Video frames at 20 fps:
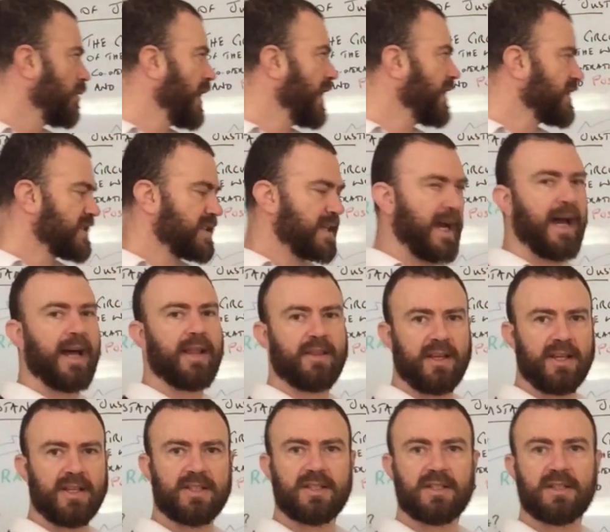We understand
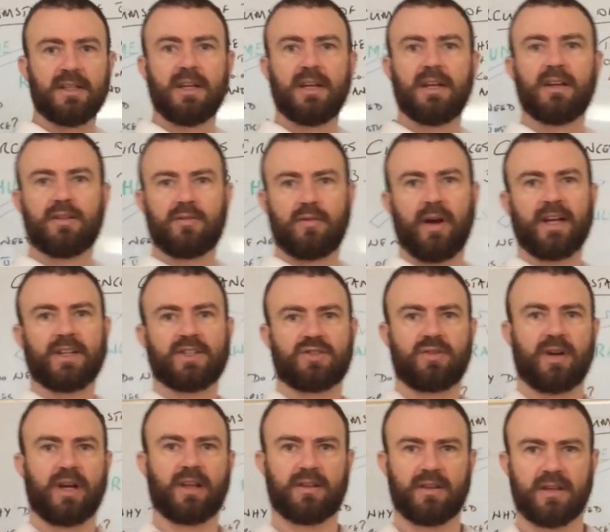this through our
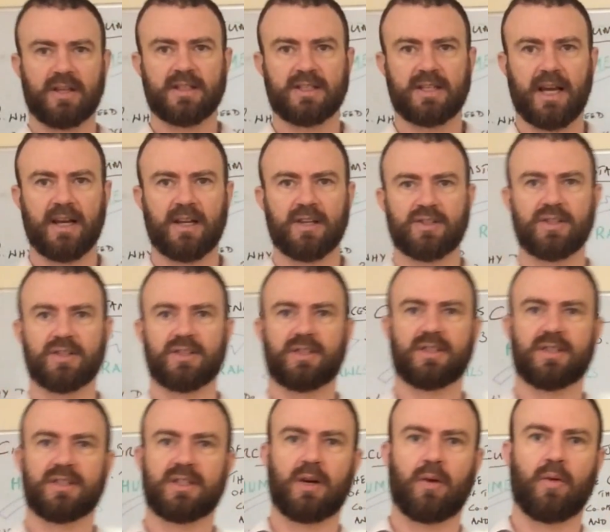strength and intelligence
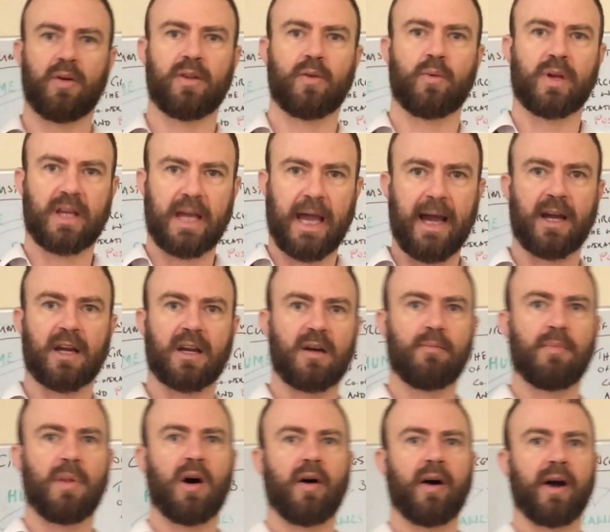and so on, that we can
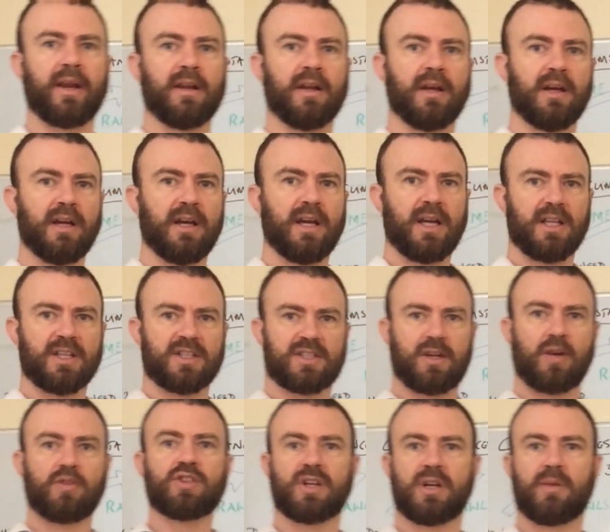combine in
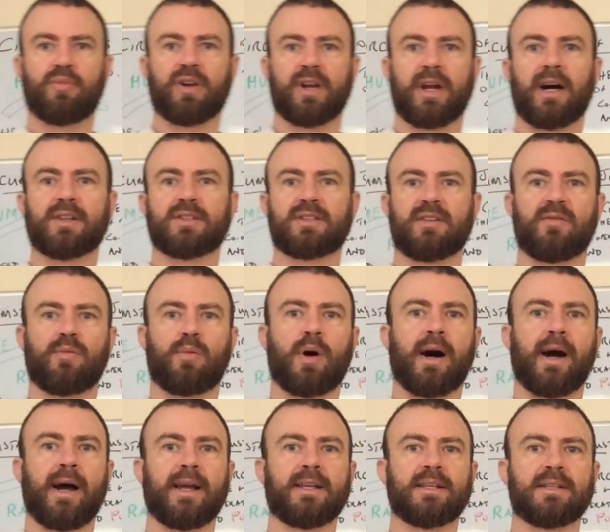socially productive
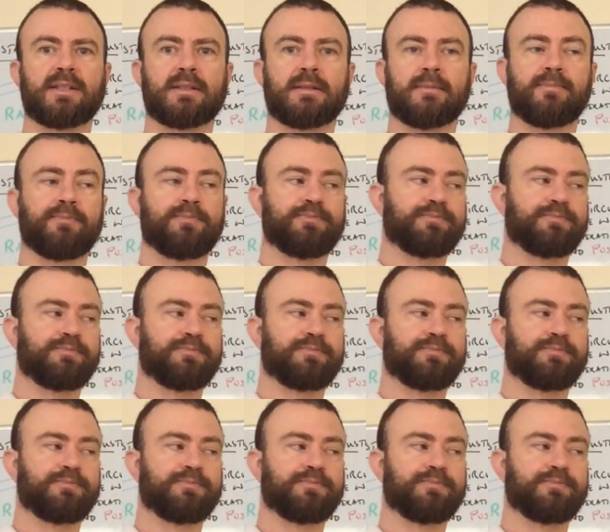ways.